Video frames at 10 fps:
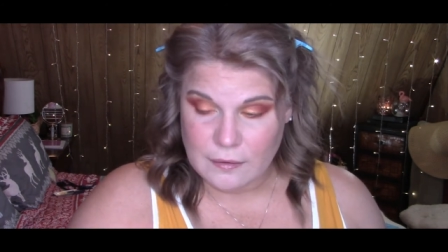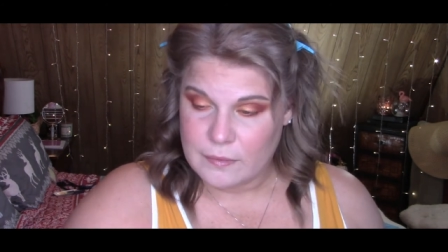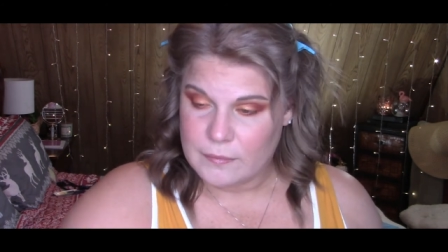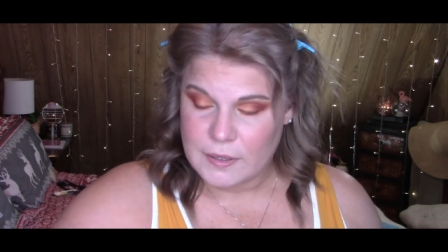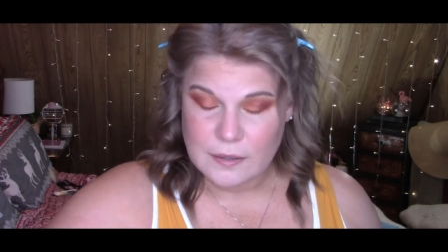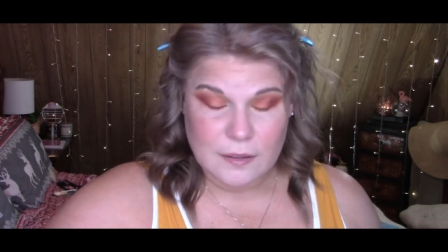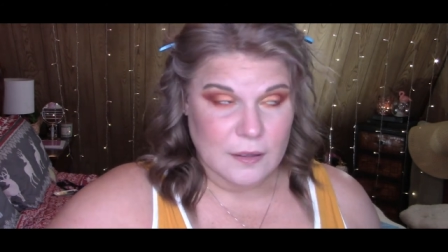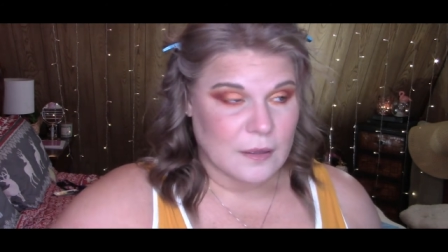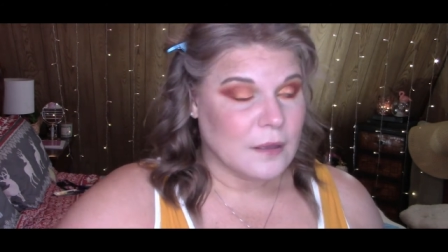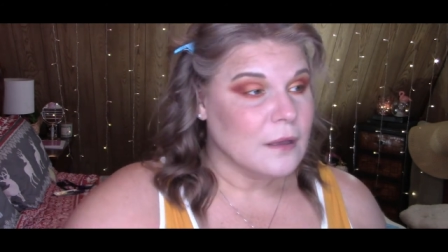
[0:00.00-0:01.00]
um,
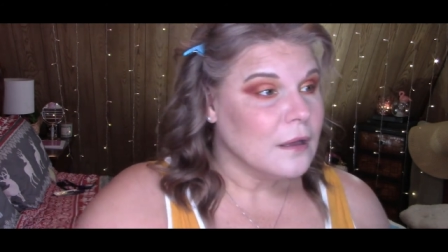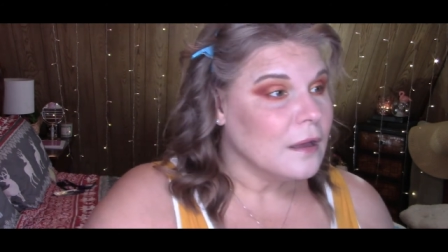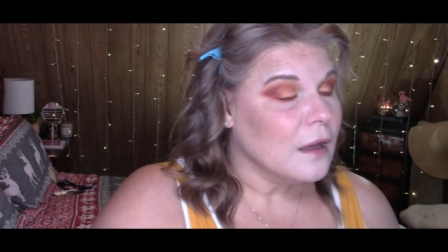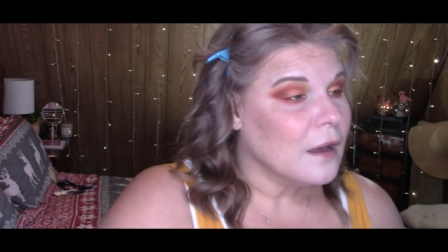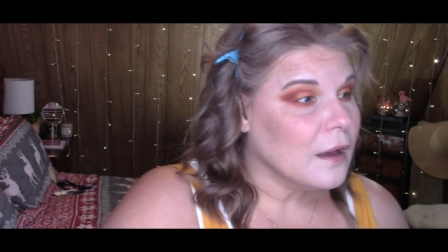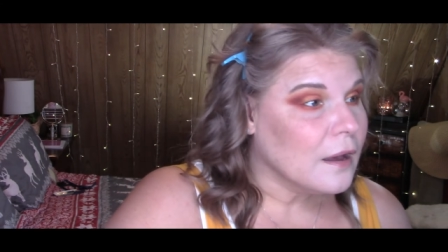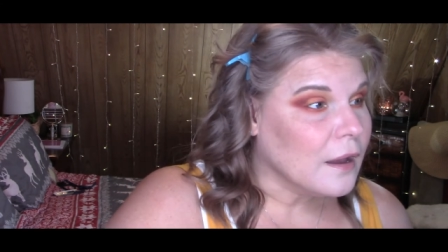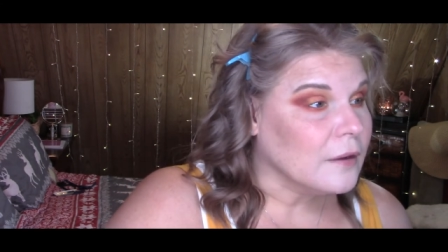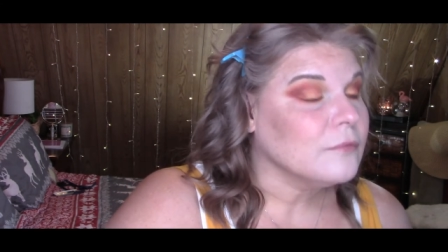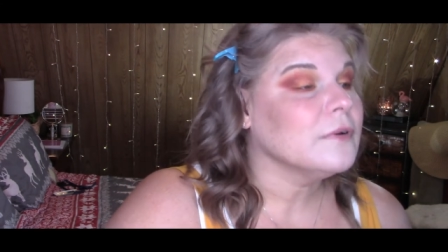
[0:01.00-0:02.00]

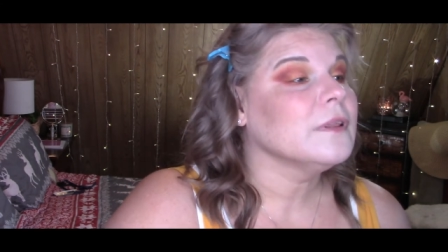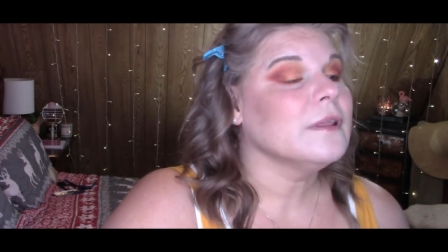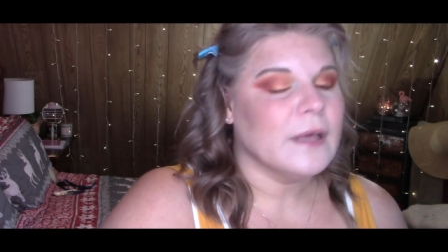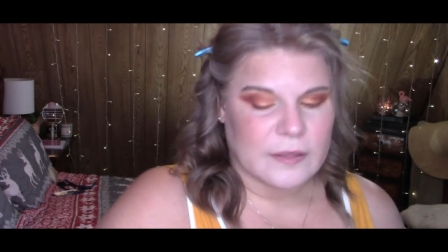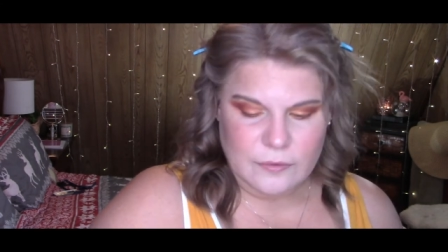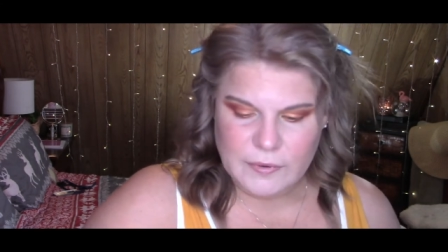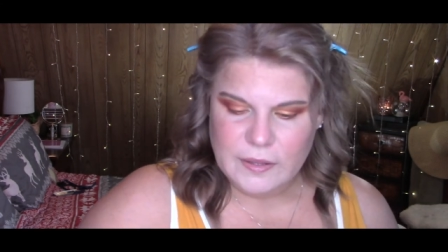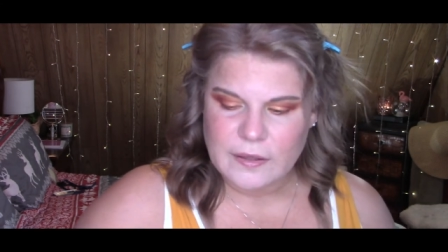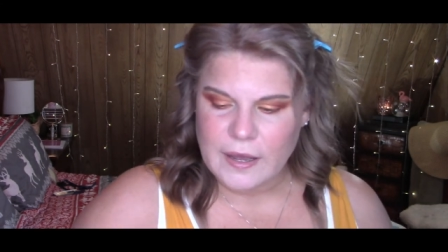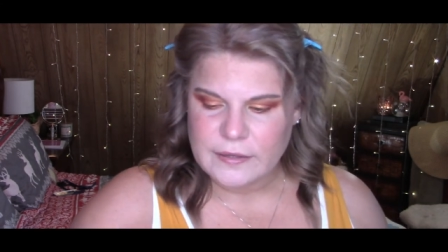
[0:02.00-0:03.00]
I really like the
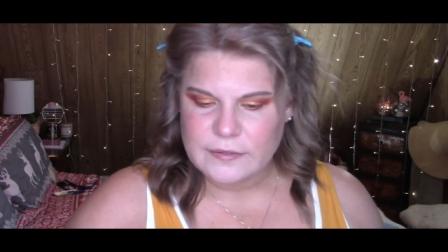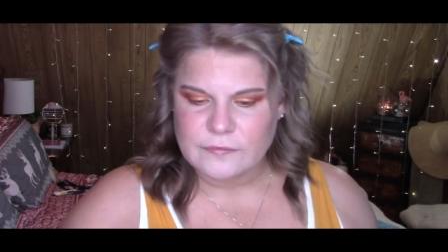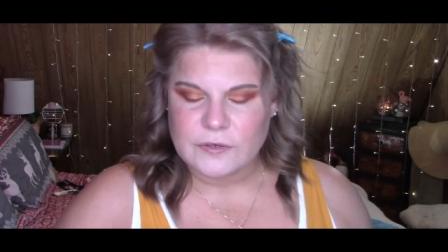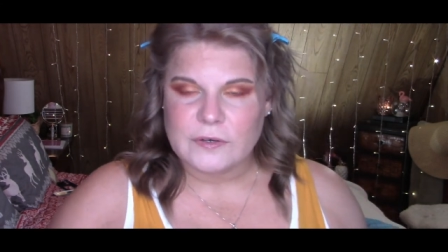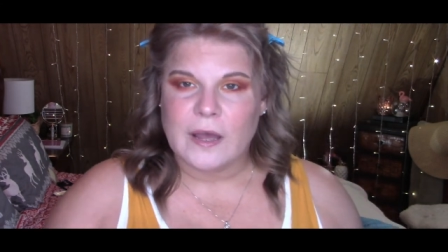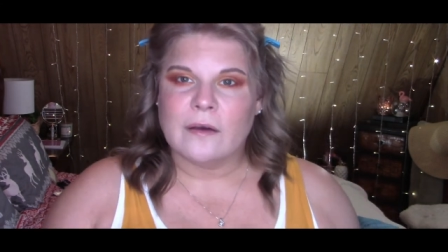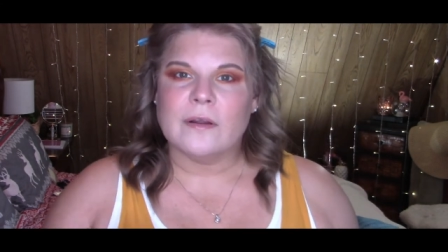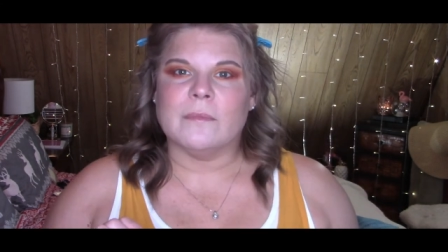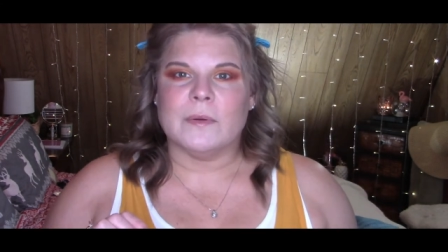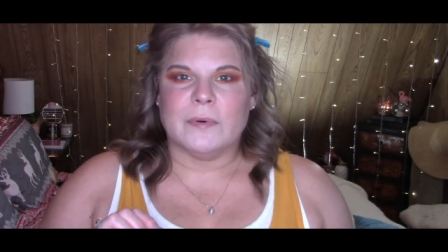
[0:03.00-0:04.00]
way the eyes have turned
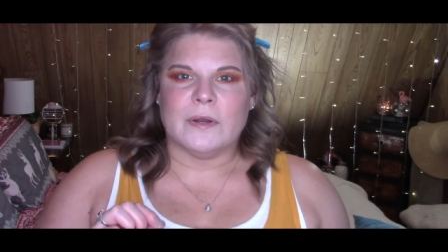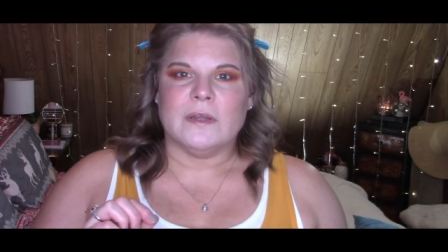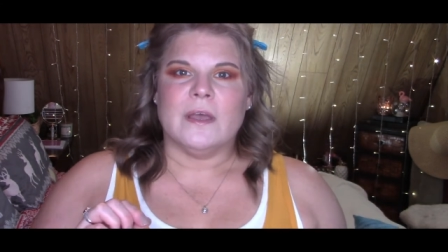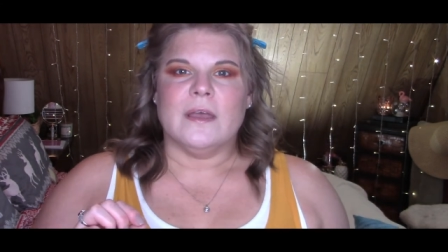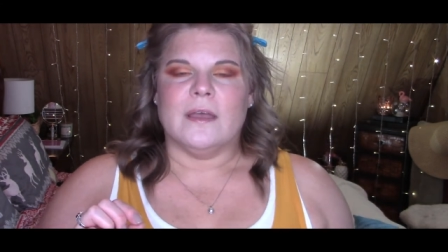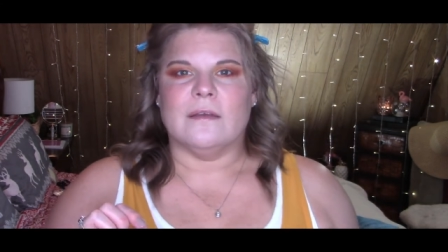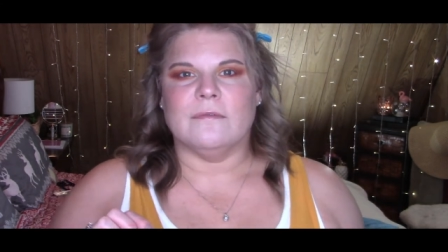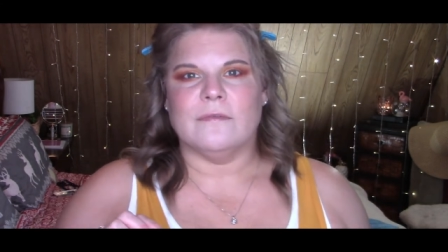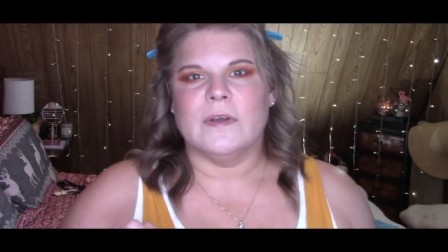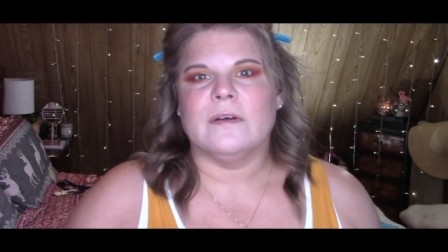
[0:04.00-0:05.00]
out. I'm going to put a
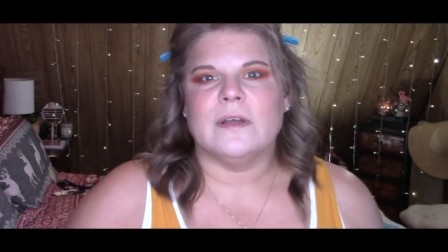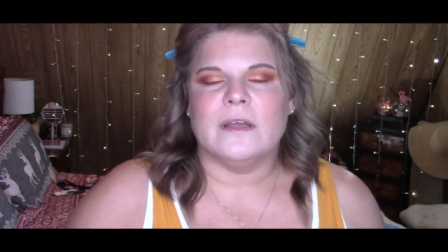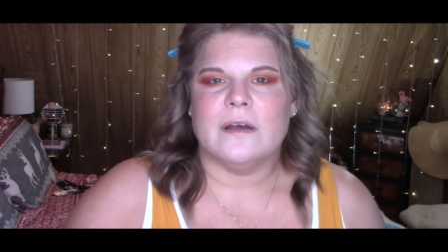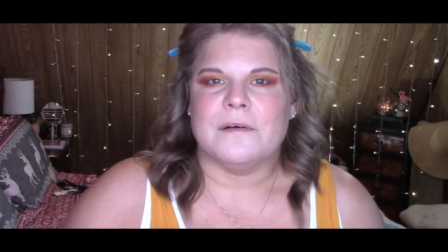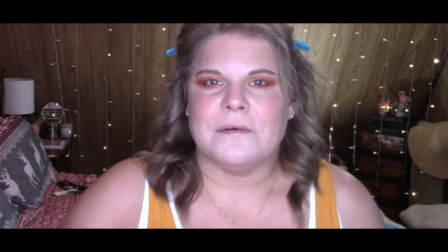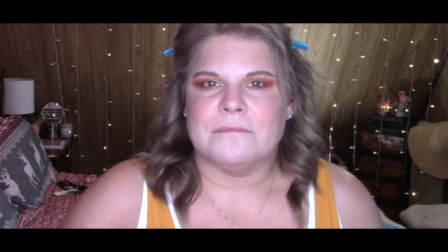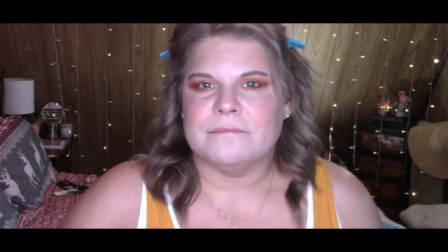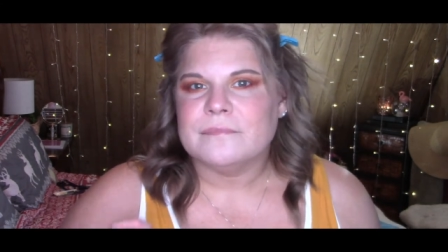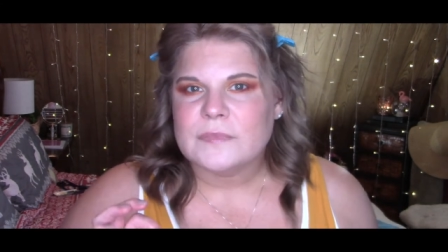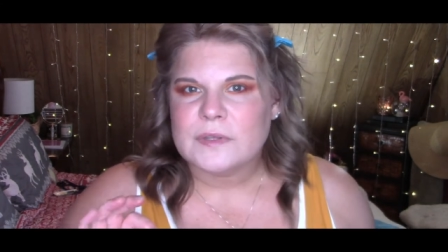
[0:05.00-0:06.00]
very um,
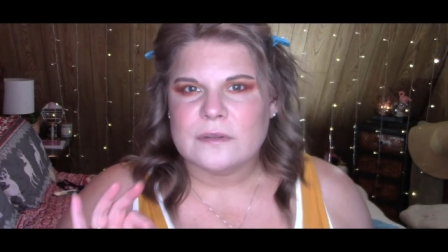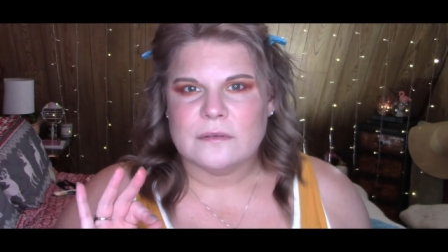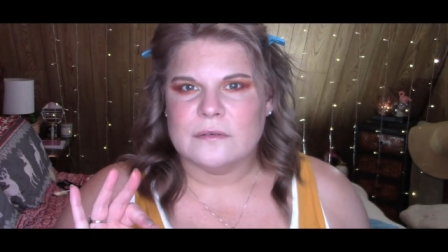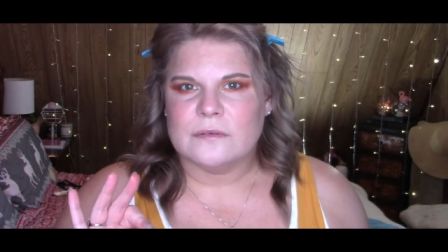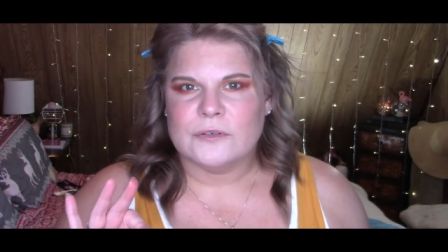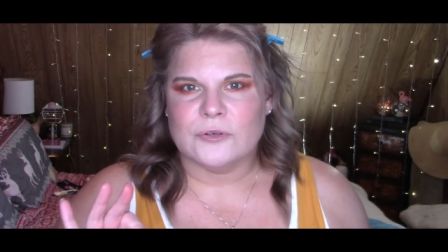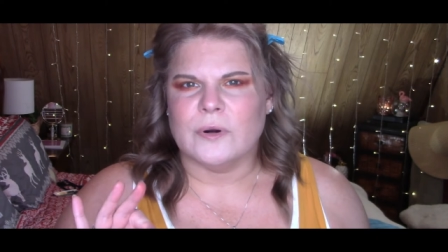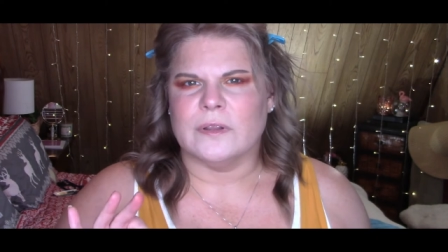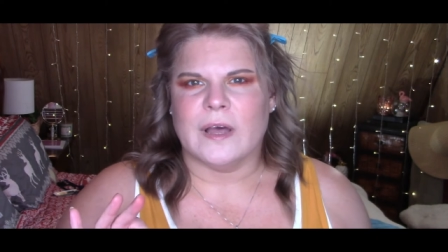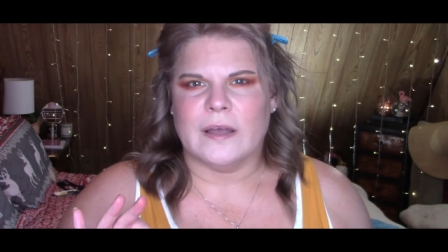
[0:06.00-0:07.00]

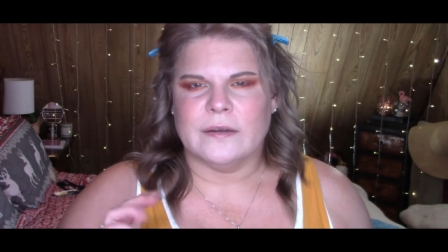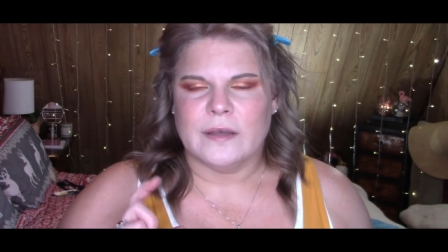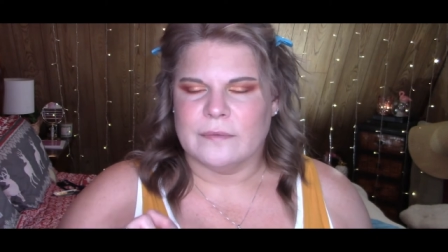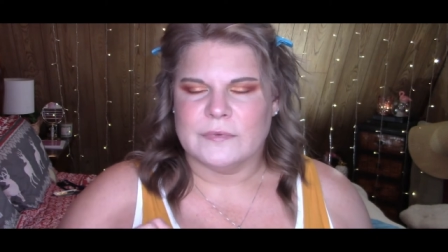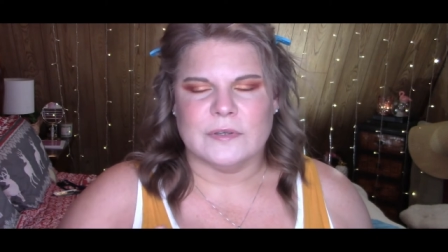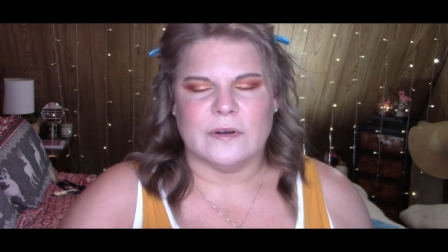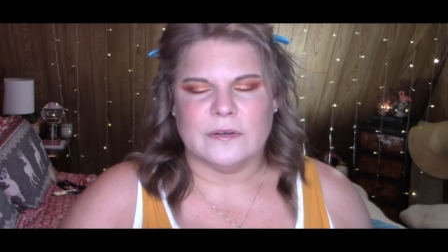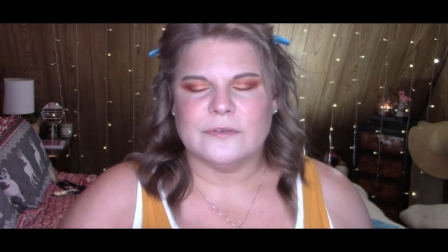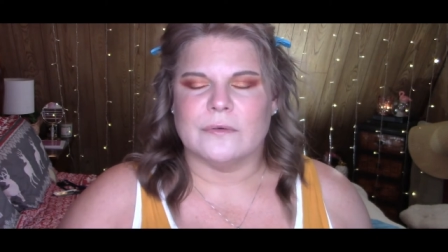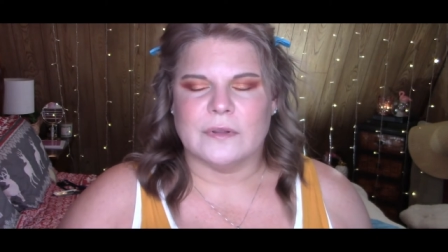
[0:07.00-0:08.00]
short line, I'm
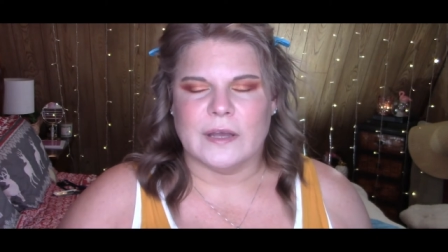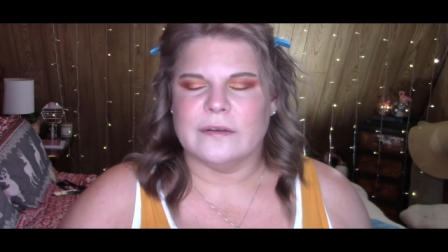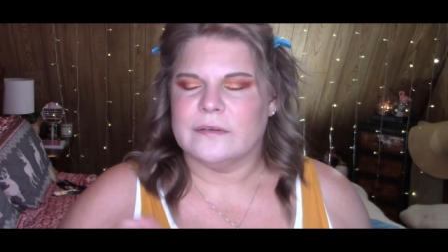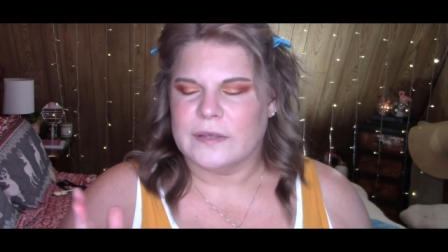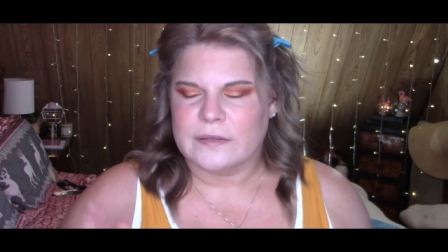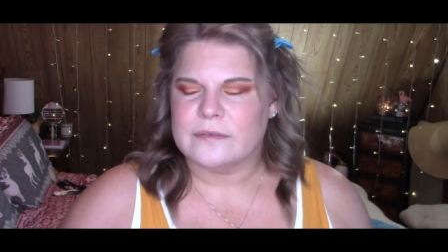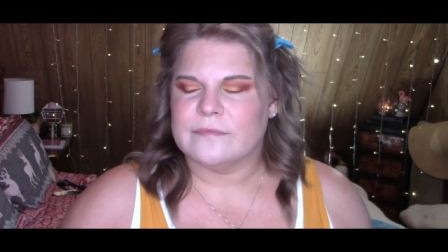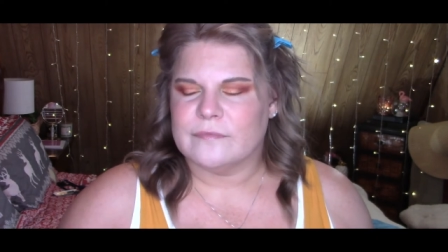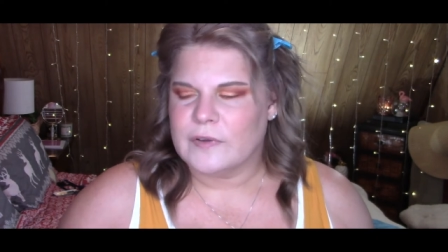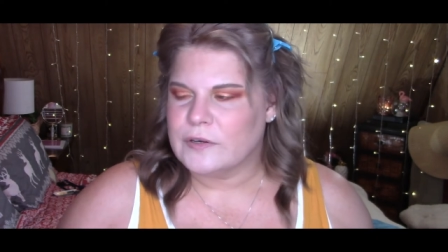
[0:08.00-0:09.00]
sorry, short line, yes,
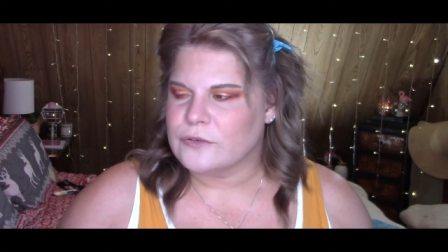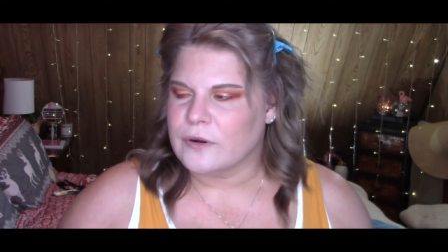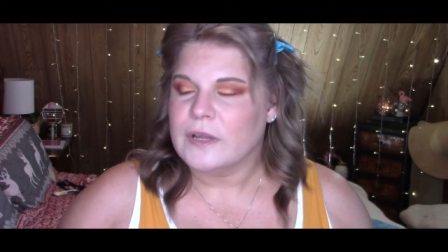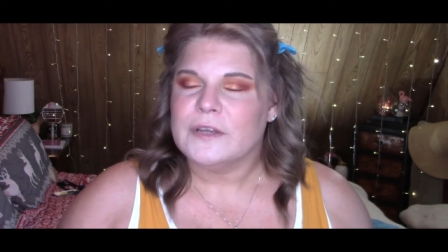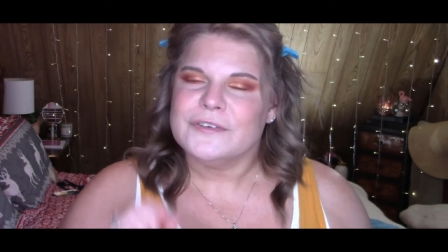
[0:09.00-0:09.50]
very short.